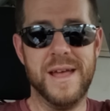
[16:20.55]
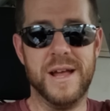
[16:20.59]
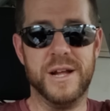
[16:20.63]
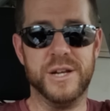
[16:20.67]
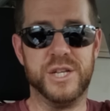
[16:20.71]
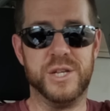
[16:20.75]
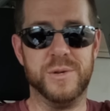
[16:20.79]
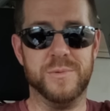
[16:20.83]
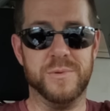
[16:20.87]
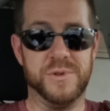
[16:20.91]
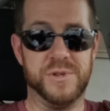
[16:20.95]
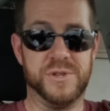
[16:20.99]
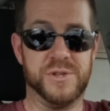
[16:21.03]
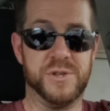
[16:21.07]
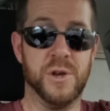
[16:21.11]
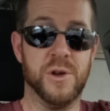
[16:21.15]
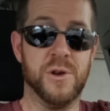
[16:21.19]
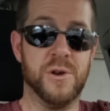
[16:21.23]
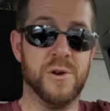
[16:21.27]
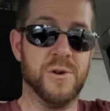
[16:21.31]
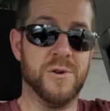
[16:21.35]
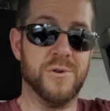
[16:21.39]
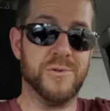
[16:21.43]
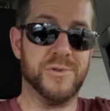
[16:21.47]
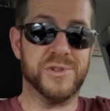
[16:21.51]
and she was
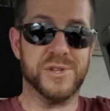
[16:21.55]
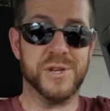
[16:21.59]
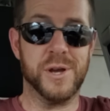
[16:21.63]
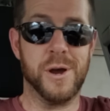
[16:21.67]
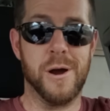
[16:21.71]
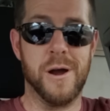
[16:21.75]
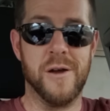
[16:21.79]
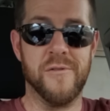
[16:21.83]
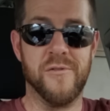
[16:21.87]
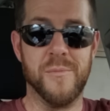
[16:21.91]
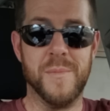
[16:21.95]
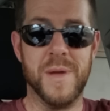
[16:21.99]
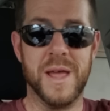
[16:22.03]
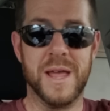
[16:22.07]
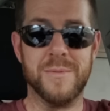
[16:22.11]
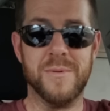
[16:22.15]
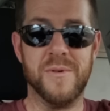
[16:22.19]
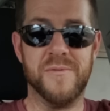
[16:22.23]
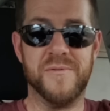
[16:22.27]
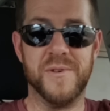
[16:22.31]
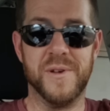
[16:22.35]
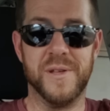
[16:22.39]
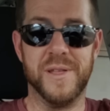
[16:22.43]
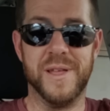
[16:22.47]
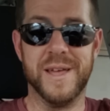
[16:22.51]
so sorry for making
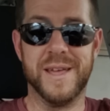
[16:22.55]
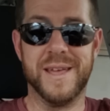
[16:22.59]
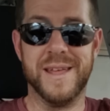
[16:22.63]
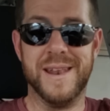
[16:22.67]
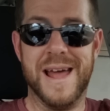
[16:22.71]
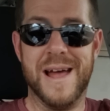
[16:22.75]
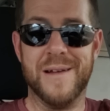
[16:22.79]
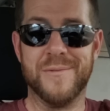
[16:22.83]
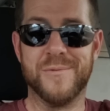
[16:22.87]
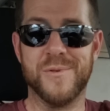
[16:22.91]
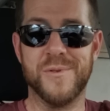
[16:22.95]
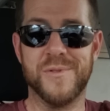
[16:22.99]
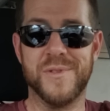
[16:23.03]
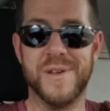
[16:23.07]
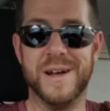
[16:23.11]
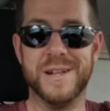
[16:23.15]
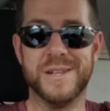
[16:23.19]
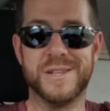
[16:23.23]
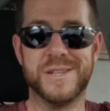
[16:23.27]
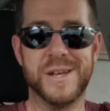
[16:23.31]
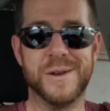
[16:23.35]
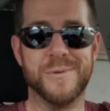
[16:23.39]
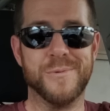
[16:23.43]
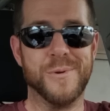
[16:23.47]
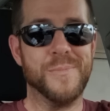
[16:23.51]
me feel like an afterthought,
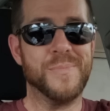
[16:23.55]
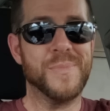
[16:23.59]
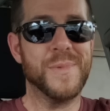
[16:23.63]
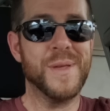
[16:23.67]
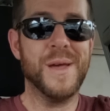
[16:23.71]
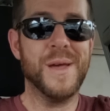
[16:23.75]
etc.